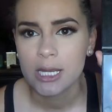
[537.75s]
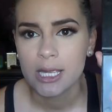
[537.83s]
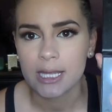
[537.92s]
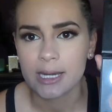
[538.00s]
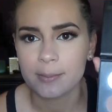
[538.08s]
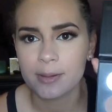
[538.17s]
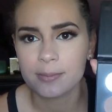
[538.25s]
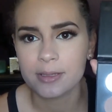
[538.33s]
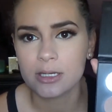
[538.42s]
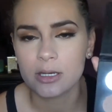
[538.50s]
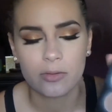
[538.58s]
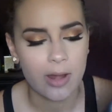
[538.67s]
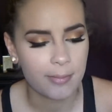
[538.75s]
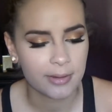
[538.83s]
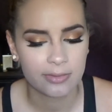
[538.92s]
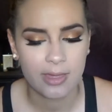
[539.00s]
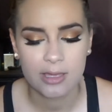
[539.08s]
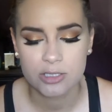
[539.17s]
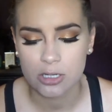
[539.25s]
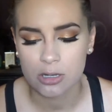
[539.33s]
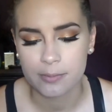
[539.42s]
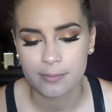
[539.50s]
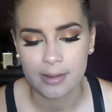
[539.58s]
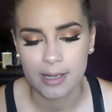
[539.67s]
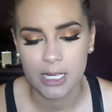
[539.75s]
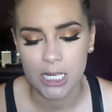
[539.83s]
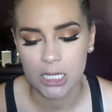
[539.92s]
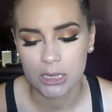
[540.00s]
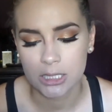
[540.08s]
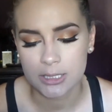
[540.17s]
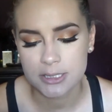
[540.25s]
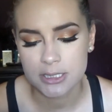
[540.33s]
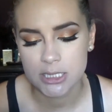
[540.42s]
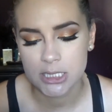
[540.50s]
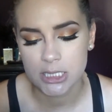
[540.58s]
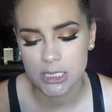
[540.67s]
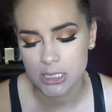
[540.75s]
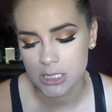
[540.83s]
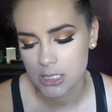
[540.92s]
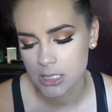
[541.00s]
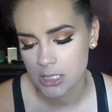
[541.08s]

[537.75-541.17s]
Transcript: and I'm gonna be grabbing that on my Luxie